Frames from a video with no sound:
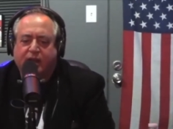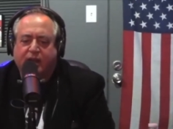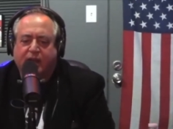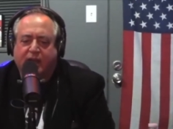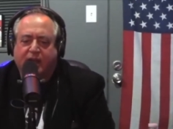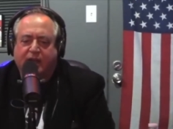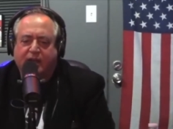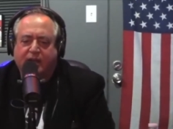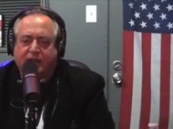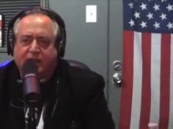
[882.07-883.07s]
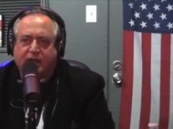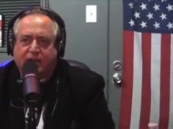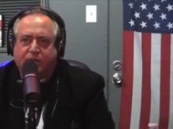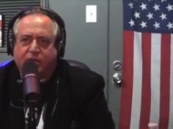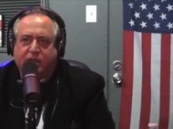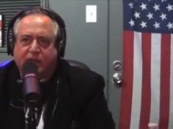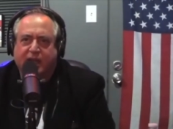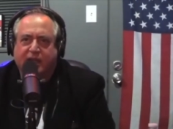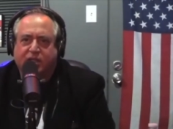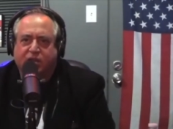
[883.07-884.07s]
uh, it was a
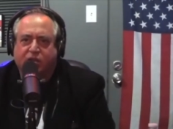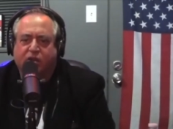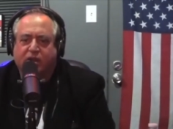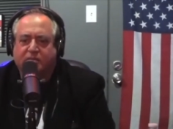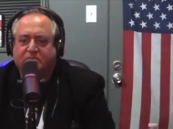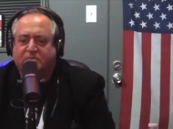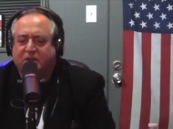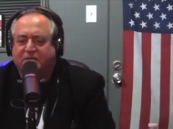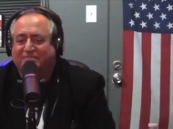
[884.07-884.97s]
nice thought but